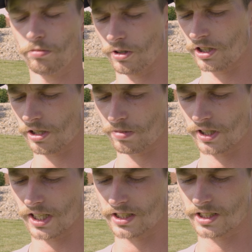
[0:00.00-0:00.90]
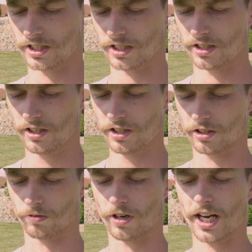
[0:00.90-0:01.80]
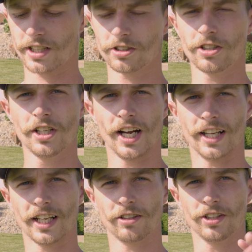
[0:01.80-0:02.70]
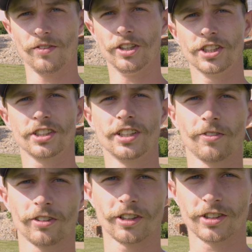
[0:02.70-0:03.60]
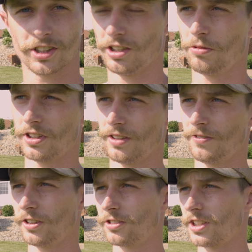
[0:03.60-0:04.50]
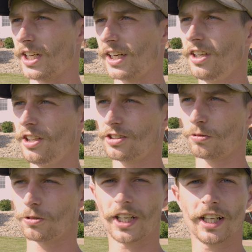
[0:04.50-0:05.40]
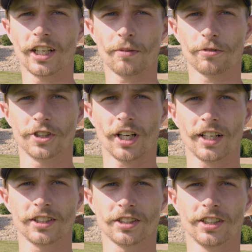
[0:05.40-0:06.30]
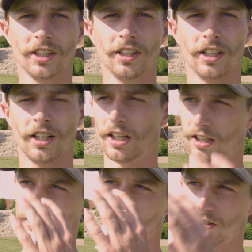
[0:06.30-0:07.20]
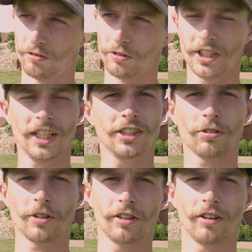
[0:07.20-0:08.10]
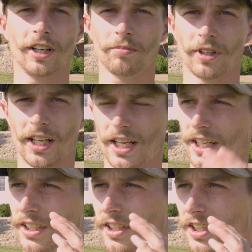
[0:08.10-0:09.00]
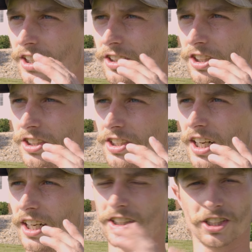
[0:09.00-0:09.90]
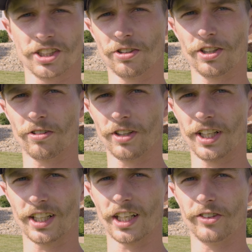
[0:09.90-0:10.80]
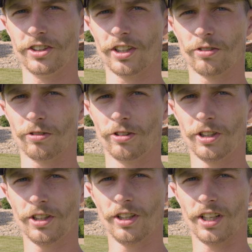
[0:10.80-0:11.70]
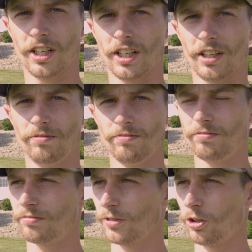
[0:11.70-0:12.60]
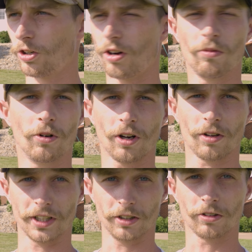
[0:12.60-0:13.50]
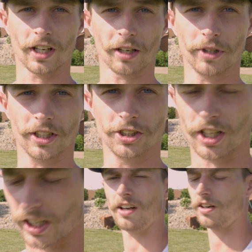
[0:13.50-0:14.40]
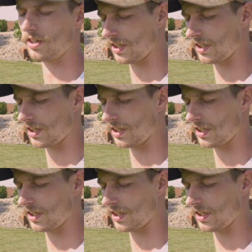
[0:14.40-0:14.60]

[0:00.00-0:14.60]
put it up against the, the riser, and that'll give you just enough clearance so you know what that feels like. So we'll take a couple shots uh, with each three grip and just kind of, just so y'all can get kind of a general uh, look on what all they look like being shot. All